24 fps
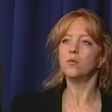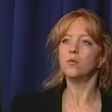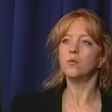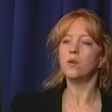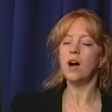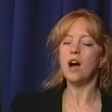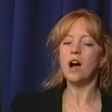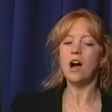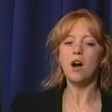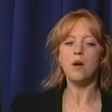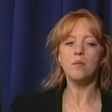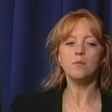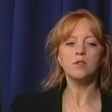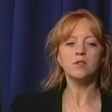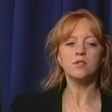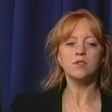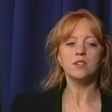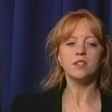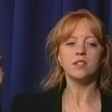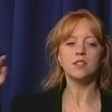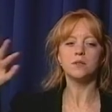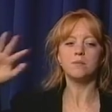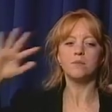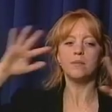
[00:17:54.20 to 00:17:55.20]
how
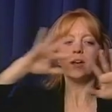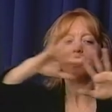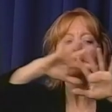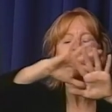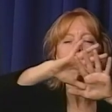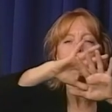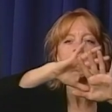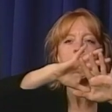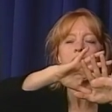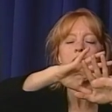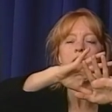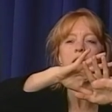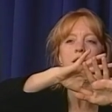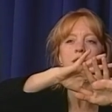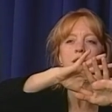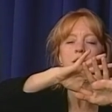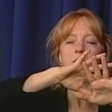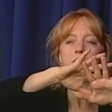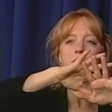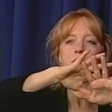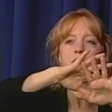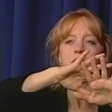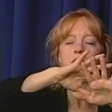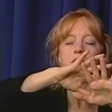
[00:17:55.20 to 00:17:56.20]
music has been behind
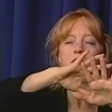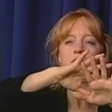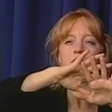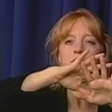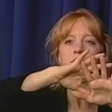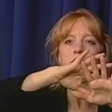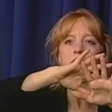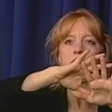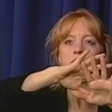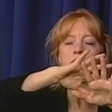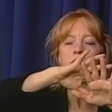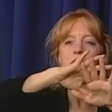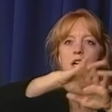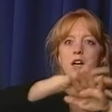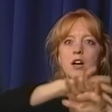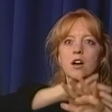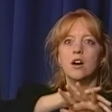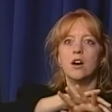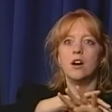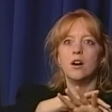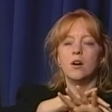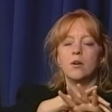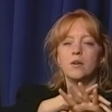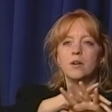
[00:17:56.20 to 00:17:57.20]
them. You know, like,
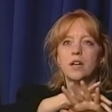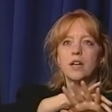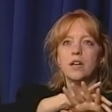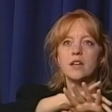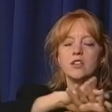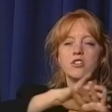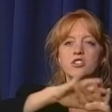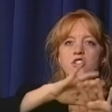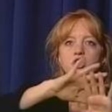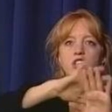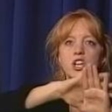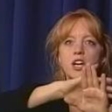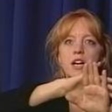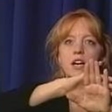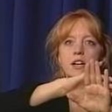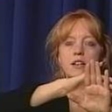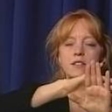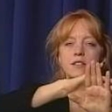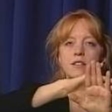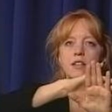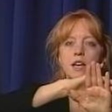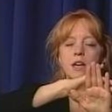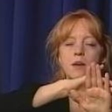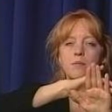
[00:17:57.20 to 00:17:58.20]
okay, it's
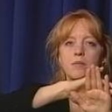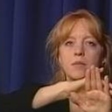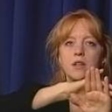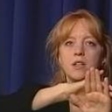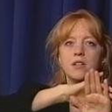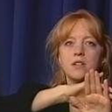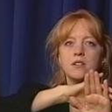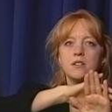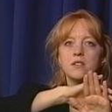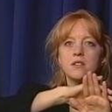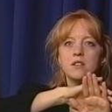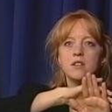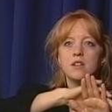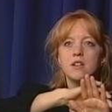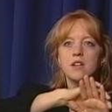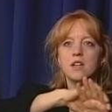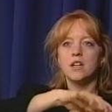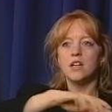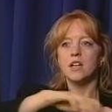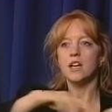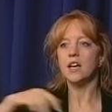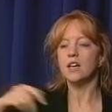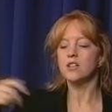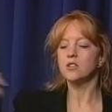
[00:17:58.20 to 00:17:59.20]
jazz. That means
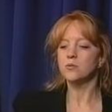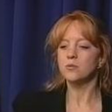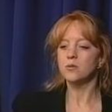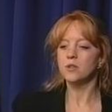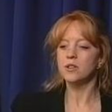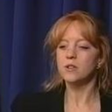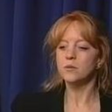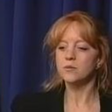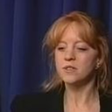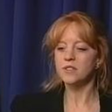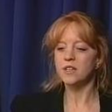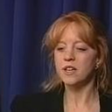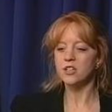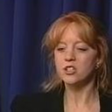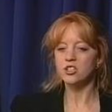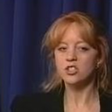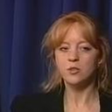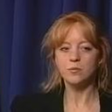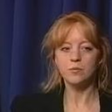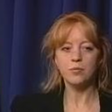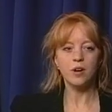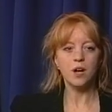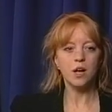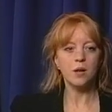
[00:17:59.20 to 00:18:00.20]
has rhythm
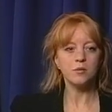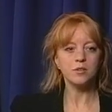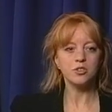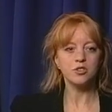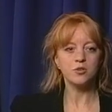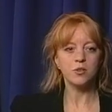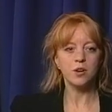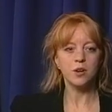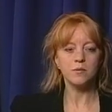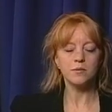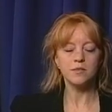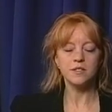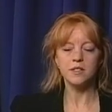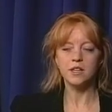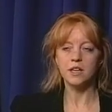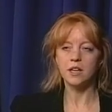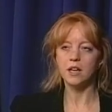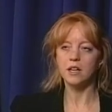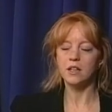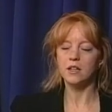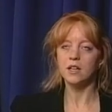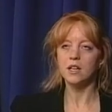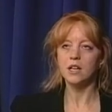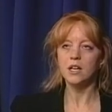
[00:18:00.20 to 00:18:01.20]
section, probably drum
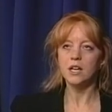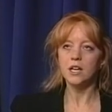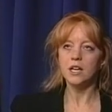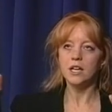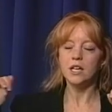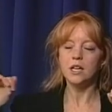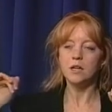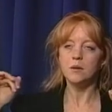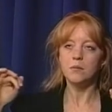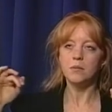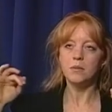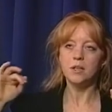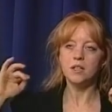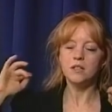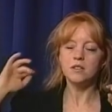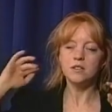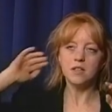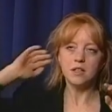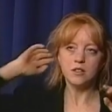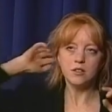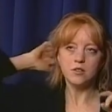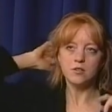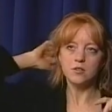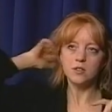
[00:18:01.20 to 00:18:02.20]
set. It means
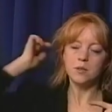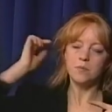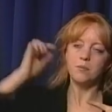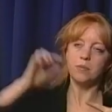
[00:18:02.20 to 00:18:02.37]
that there's a